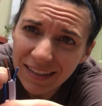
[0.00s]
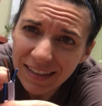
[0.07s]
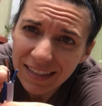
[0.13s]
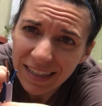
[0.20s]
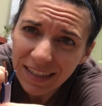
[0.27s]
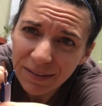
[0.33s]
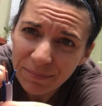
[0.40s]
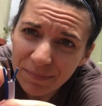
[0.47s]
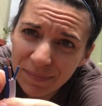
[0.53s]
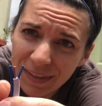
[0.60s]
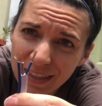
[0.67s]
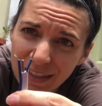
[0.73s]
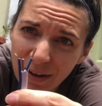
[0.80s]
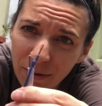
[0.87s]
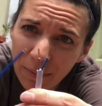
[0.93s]
See?
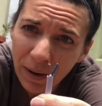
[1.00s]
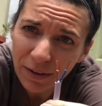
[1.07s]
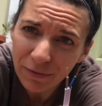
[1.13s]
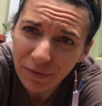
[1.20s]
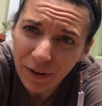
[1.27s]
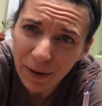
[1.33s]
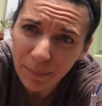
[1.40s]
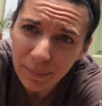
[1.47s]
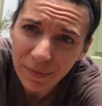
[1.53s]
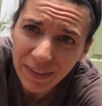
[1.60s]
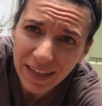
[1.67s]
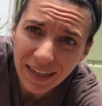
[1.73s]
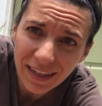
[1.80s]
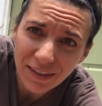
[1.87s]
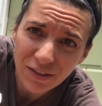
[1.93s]
So one from
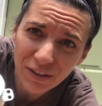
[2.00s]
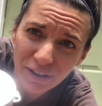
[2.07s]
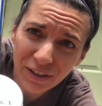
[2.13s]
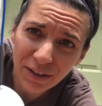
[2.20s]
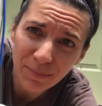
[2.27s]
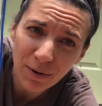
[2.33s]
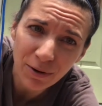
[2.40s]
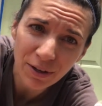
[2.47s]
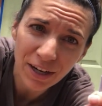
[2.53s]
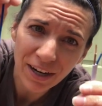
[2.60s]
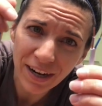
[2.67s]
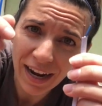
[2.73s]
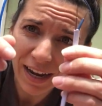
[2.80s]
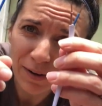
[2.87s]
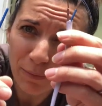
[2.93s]
the turner
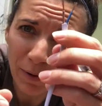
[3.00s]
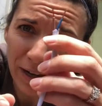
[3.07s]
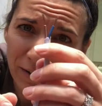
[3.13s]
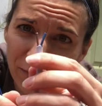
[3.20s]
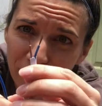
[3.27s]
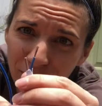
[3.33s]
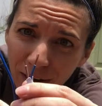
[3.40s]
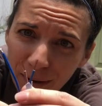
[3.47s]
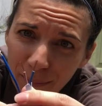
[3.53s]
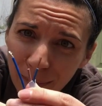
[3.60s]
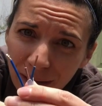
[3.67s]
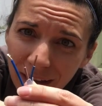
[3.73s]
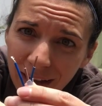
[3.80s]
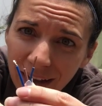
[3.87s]
motor and one from